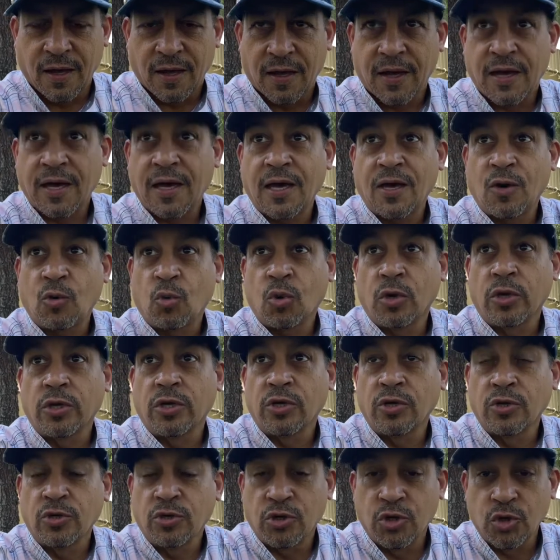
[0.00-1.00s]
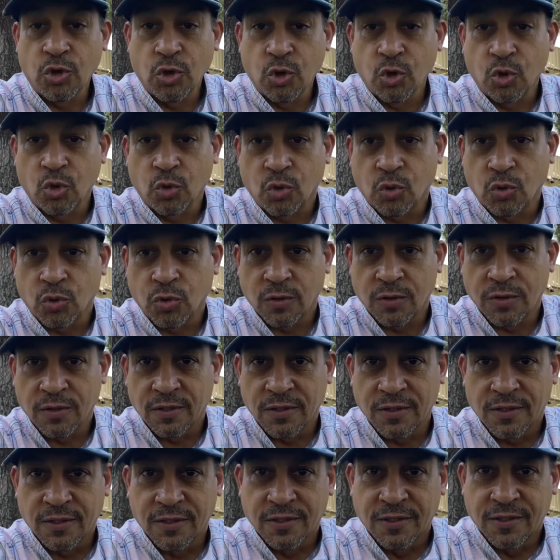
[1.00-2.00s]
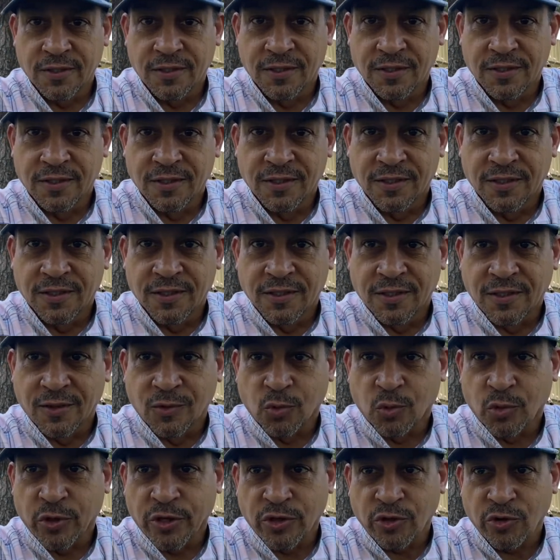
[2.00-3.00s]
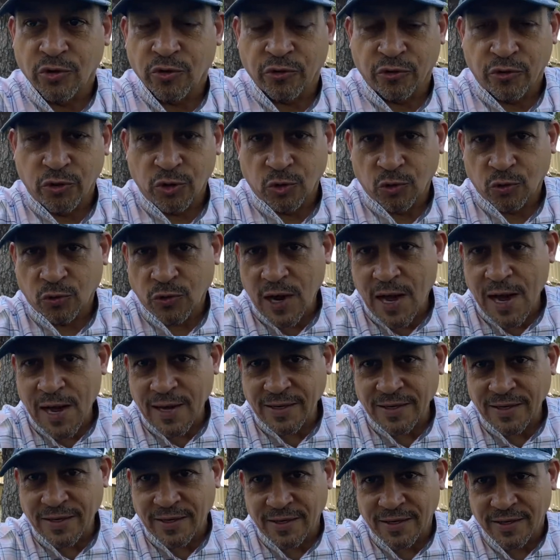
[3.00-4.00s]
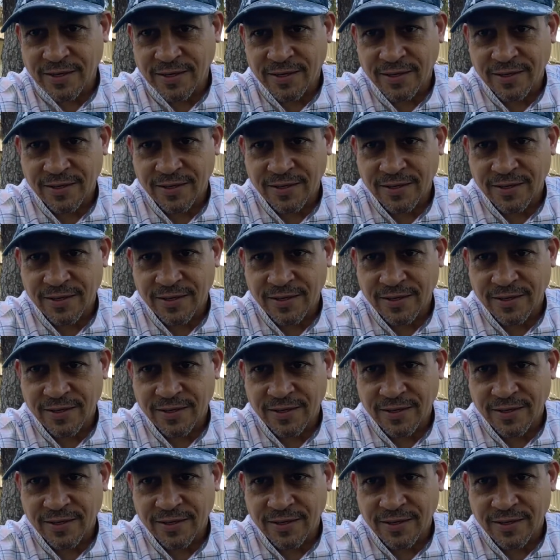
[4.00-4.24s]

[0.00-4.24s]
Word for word: Hey, what do you do when you feel rotten?